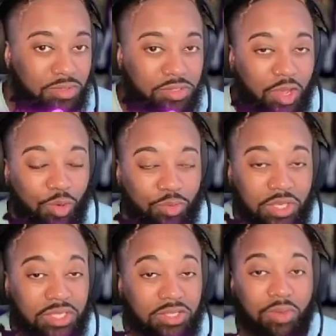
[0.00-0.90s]
So
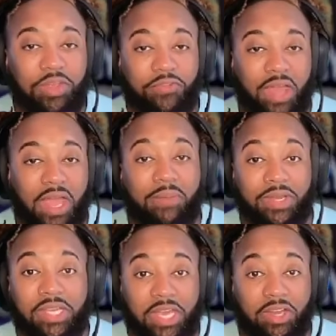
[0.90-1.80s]
this is gonna be for like
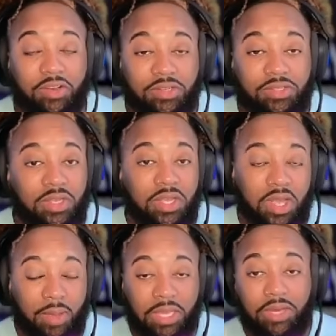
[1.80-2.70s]
beginners.
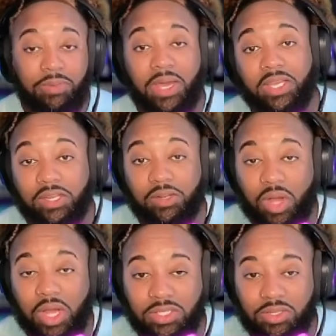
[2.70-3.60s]
I mean anybody can
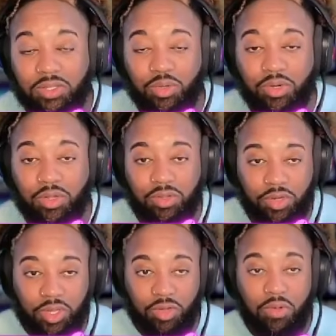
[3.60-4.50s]
watch this
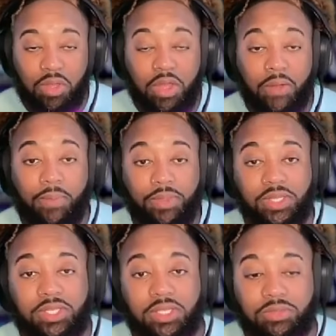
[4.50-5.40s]
tutorial, but
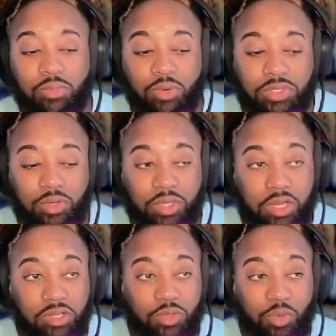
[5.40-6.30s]
this is more so
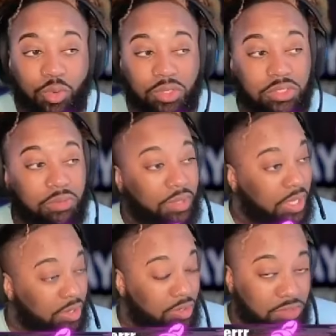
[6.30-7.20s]
geared towards
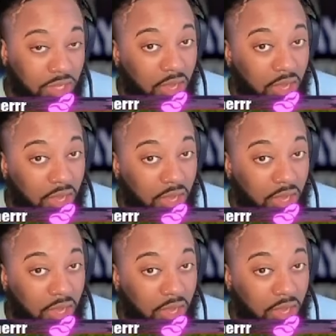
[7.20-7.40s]
beginners.